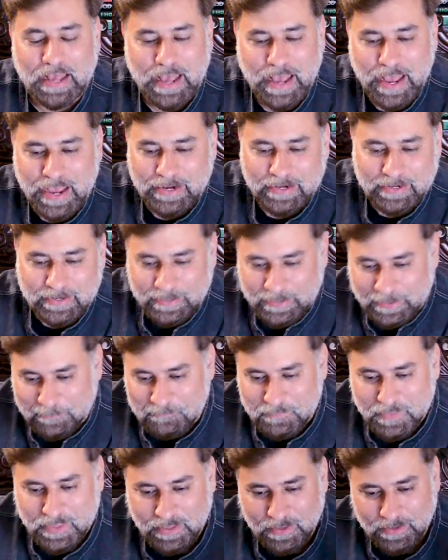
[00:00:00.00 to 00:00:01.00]
and
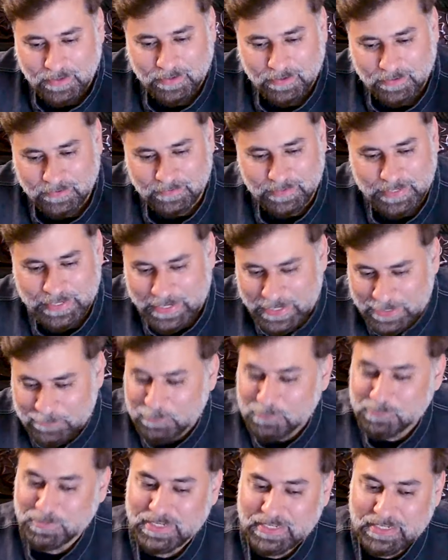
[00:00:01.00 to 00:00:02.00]
it
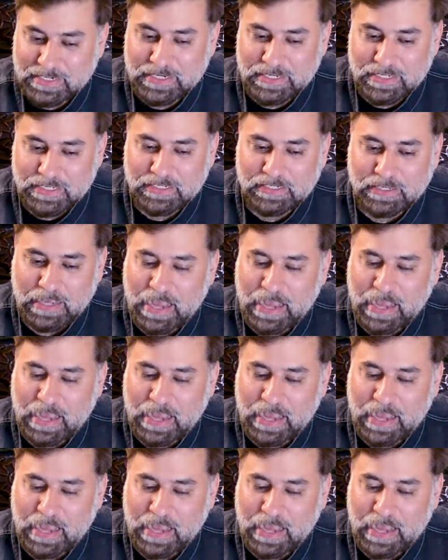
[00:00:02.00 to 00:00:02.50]
was very clear.